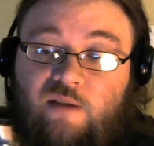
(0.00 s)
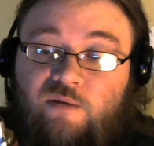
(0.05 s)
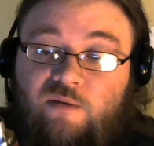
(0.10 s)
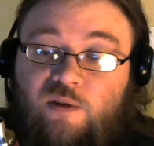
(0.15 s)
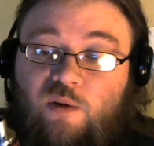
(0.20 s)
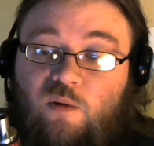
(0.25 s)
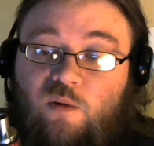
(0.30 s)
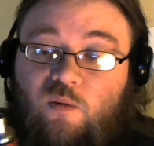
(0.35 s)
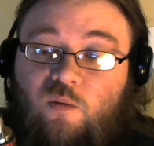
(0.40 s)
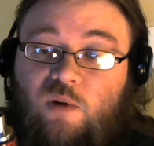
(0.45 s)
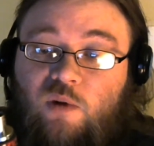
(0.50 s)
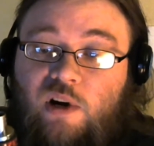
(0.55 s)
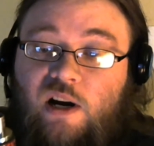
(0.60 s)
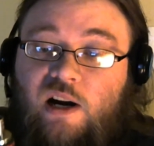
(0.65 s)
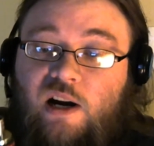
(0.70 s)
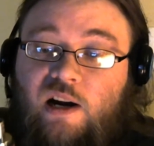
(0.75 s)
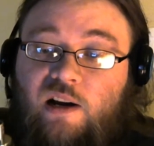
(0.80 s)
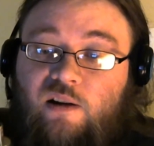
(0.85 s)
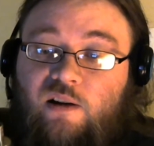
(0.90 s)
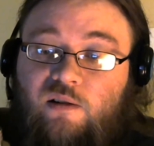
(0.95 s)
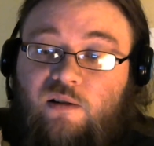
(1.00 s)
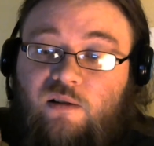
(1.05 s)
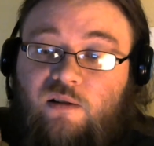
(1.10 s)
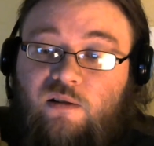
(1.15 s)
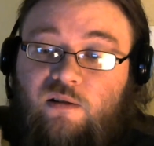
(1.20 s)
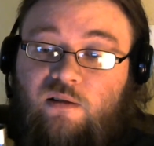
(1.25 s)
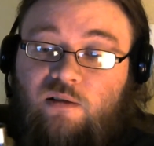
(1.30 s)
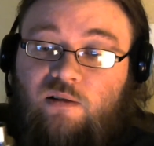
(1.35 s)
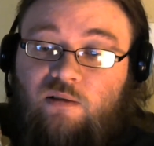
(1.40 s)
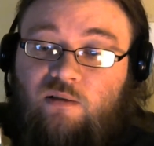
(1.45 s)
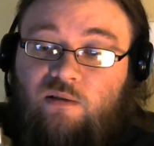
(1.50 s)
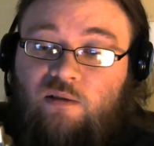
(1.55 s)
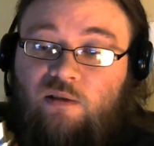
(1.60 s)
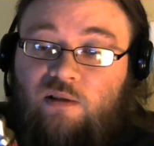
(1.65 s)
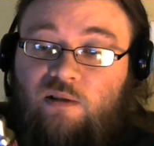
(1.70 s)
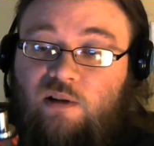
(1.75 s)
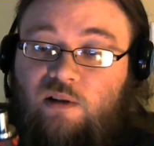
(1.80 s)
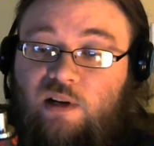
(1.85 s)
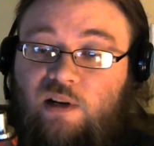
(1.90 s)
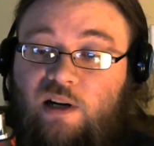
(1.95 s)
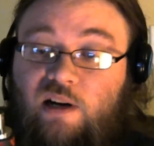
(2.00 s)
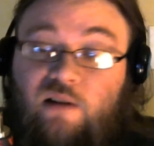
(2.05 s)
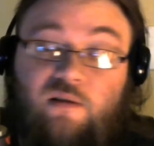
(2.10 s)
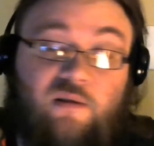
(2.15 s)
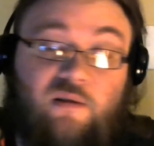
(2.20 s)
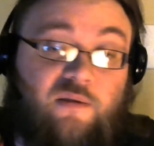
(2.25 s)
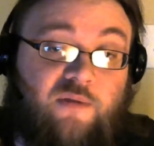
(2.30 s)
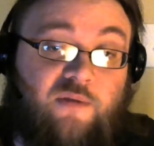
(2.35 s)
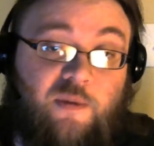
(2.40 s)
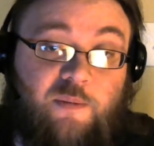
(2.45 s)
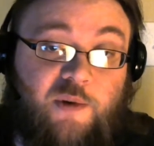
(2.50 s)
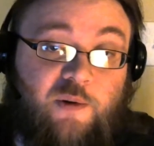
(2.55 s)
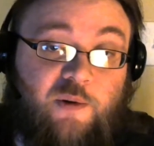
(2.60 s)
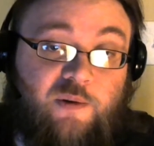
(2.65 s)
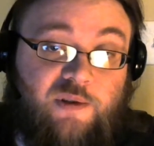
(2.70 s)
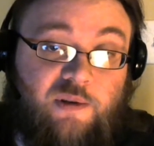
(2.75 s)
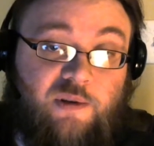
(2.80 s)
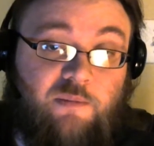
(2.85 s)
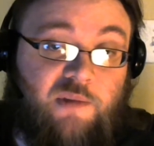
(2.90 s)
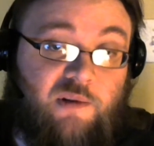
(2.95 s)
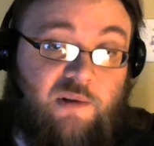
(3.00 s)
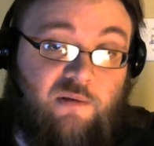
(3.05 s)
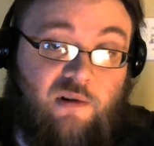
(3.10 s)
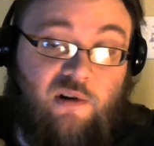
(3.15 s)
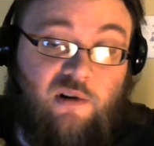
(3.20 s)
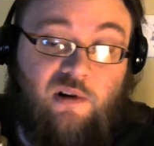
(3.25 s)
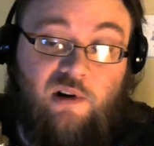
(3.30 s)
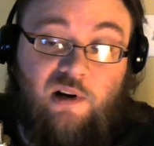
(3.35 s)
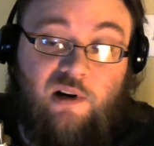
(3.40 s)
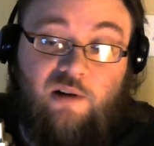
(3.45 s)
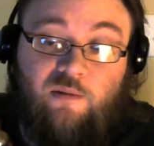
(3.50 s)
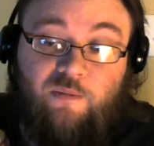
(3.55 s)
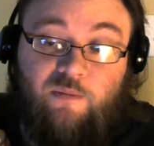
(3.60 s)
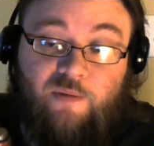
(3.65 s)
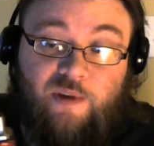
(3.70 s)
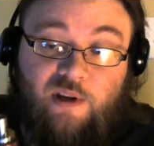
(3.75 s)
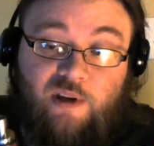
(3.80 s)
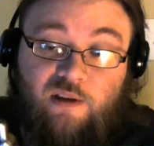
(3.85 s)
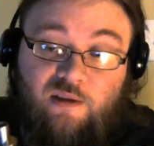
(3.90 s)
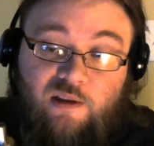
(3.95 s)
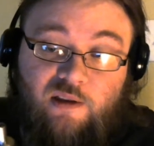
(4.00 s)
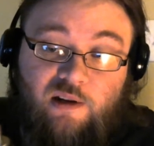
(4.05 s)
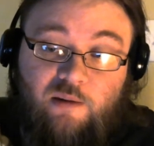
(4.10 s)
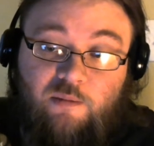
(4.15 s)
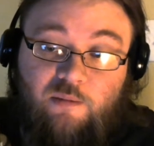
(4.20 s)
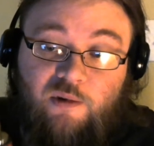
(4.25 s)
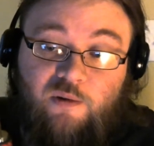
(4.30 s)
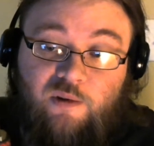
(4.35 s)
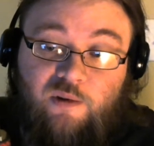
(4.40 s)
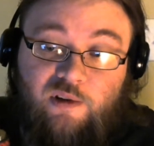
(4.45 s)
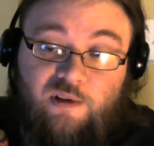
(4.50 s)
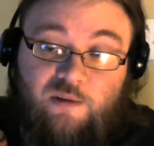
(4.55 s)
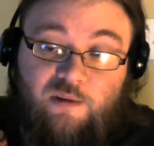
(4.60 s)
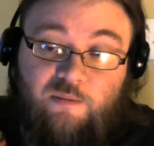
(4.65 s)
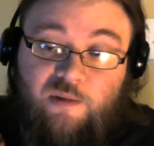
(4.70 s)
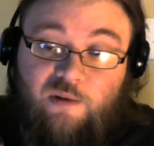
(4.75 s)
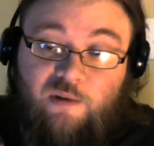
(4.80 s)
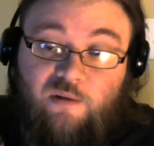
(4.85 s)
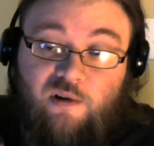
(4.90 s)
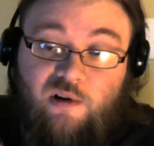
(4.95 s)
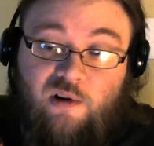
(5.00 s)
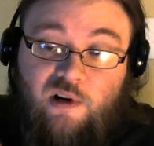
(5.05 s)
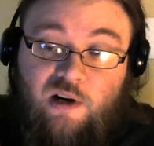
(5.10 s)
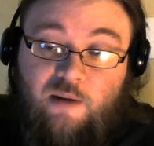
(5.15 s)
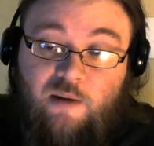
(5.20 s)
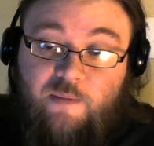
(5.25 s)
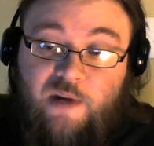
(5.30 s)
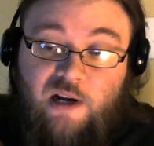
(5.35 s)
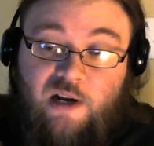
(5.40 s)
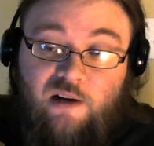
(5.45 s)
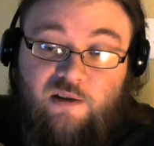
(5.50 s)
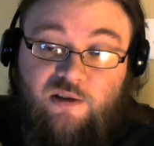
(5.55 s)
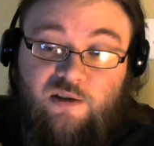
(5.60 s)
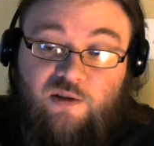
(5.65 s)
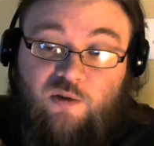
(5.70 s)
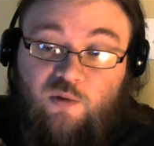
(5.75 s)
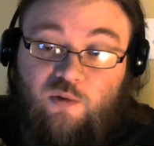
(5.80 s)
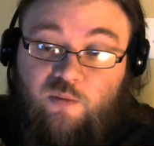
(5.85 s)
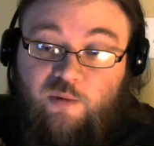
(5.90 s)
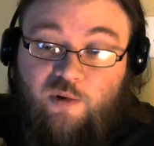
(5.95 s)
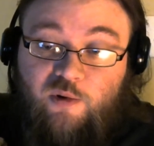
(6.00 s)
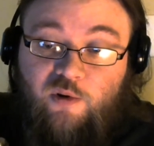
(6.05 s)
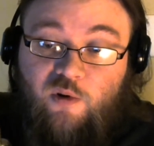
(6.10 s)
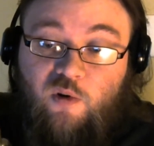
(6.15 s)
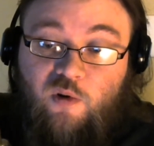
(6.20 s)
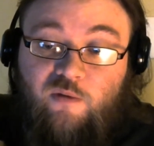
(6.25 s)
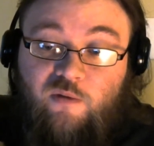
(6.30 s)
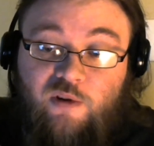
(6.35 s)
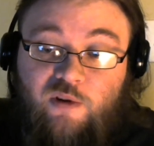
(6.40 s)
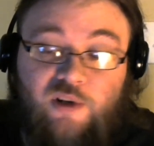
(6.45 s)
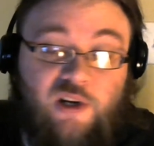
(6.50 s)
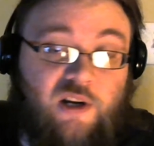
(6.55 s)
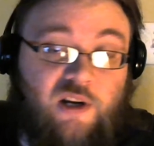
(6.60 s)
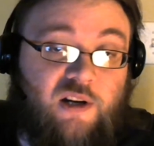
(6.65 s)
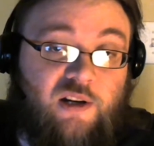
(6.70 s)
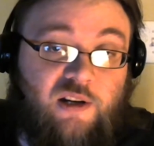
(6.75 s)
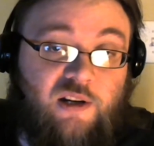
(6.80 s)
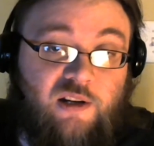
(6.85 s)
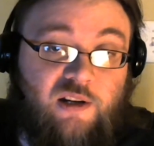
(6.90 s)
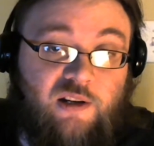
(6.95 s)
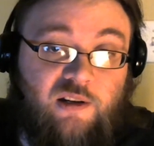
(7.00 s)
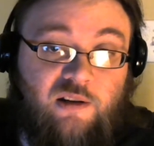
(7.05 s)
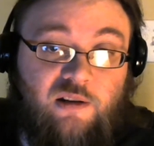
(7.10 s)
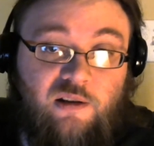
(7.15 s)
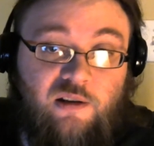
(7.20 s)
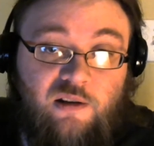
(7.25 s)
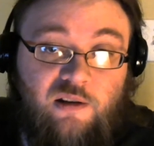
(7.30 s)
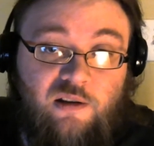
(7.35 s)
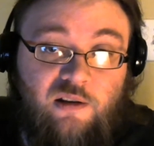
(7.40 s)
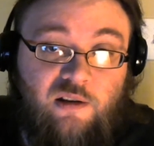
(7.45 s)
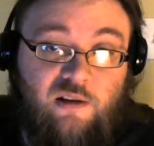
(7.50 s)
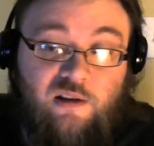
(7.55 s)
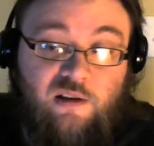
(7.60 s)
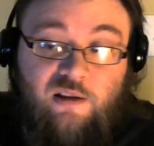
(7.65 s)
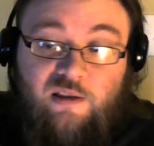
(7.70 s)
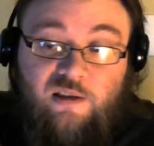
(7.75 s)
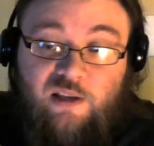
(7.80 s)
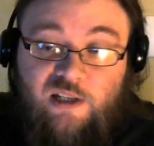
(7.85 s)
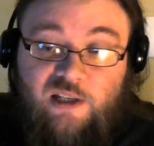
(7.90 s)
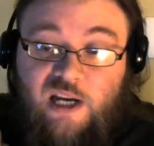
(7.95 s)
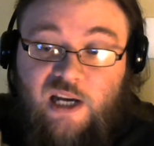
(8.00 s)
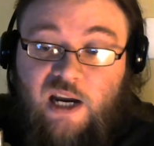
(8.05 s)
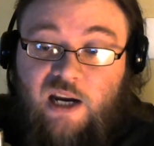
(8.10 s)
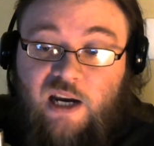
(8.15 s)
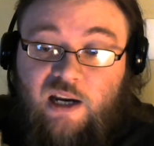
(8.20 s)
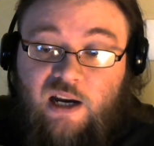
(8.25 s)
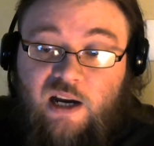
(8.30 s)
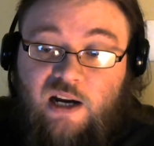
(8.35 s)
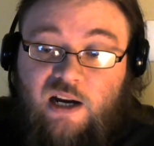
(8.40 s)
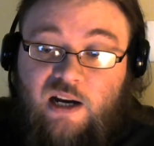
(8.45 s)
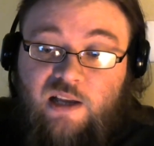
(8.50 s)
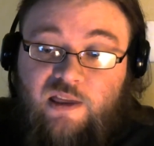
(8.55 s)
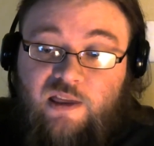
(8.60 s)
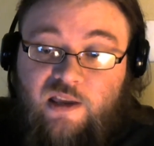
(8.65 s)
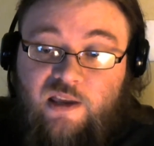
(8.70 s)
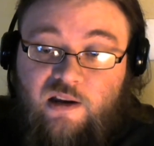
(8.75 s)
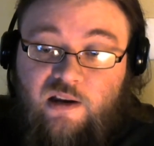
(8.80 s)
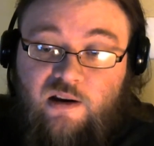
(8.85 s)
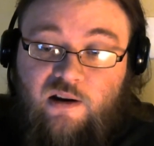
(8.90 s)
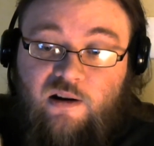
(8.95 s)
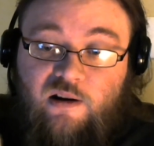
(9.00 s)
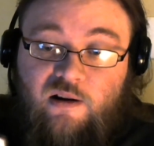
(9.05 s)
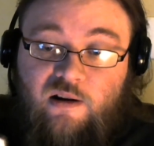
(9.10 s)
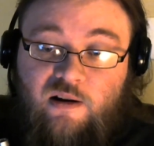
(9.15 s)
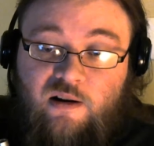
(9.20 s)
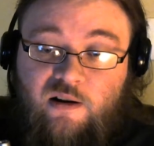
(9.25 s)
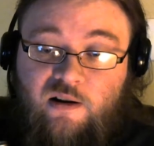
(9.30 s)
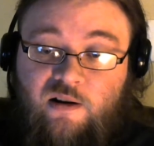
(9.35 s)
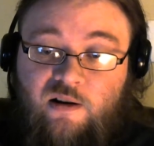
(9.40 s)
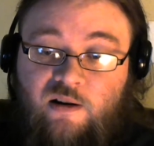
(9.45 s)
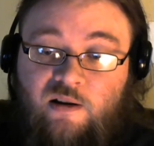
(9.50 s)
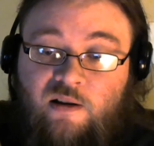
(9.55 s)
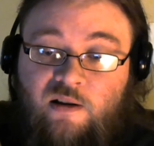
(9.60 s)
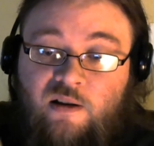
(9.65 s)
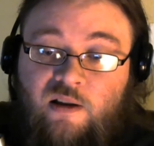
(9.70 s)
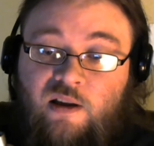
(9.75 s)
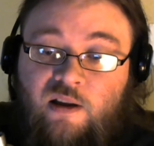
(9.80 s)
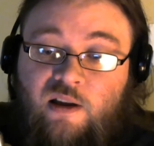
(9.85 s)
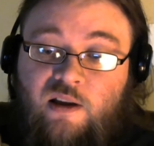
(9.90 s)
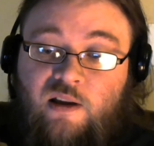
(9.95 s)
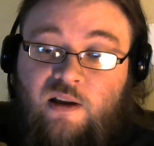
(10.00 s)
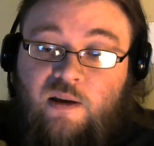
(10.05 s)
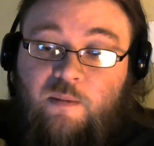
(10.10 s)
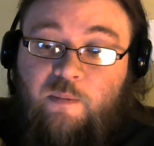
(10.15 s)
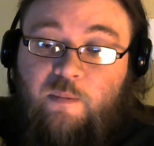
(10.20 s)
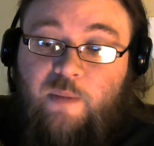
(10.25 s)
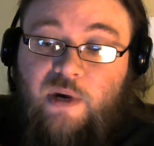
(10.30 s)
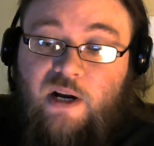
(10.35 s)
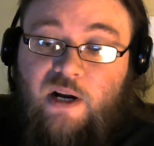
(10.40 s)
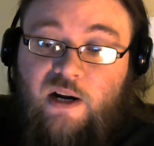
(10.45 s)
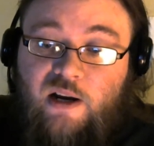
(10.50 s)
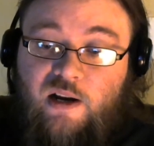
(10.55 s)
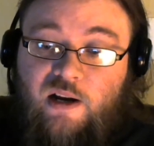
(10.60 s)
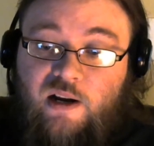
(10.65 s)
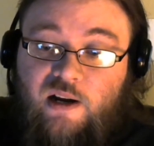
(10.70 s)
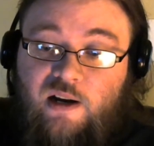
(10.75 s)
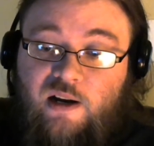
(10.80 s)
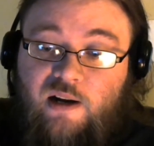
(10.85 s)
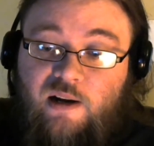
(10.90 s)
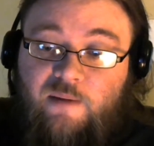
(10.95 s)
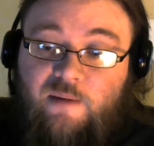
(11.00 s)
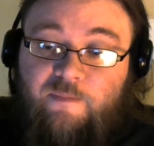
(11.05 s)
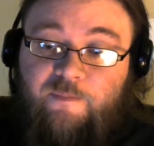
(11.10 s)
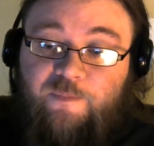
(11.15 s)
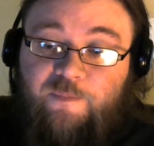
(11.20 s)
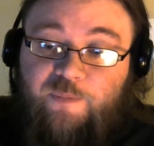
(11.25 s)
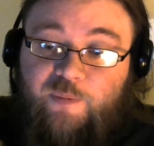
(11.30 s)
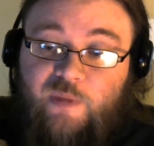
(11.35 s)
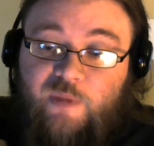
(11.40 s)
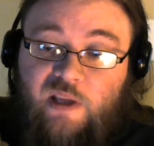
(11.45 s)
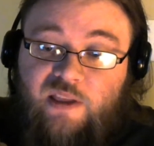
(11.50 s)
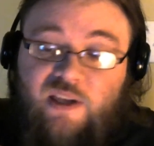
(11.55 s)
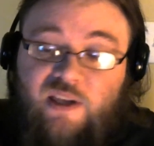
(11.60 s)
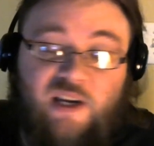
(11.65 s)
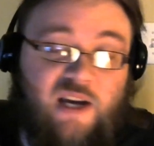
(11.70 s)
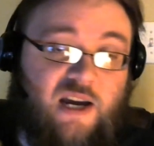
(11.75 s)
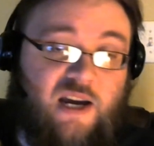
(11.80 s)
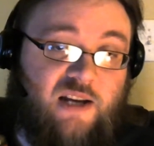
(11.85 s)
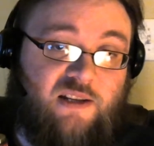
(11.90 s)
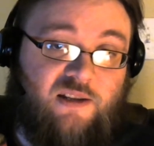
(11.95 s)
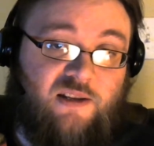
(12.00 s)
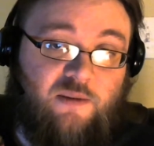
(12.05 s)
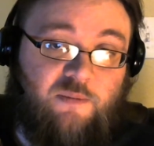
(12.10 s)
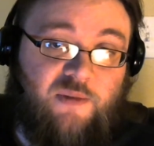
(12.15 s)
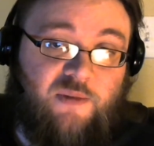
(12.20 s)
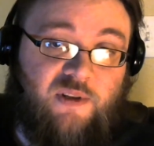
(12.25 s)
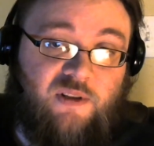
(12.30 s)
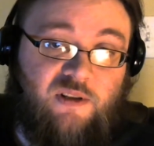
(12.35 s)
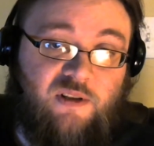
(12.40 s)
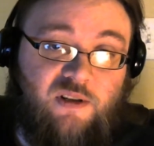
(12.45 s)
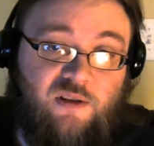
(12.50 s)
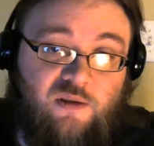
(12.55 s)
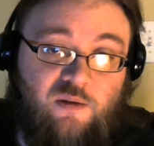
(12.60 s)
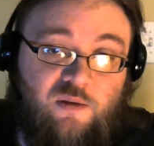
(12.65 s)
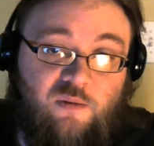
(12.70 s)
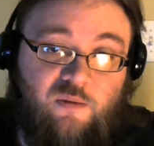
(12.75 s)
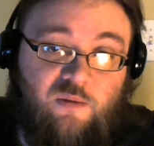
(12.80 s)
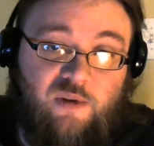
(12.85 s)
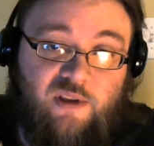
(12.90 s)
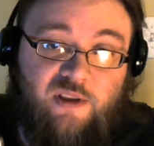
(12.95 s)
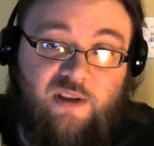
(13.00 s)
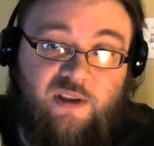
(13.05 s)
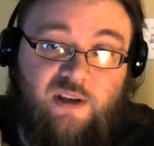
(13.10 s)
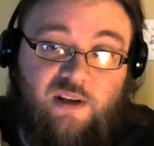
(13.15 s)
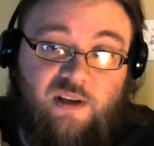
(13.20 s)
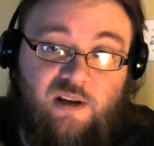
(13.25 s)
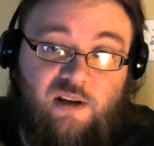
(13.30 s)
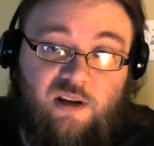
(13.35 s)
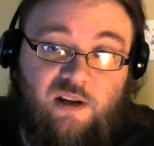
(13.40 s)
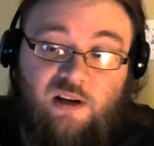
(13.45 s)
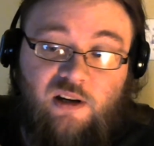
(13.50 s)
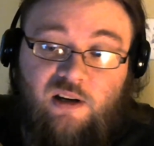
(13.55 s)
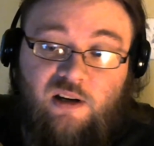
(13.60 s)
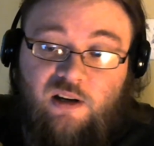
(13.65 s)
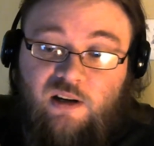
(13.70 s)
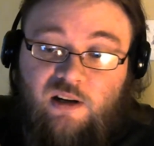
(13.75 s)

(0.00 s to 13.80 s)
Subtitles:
after a while, I don't know if I'm doing something wrong. I don't think that I'm doing something wrong. I'm not super over tightening the tank on there. But, I think it has something to do with the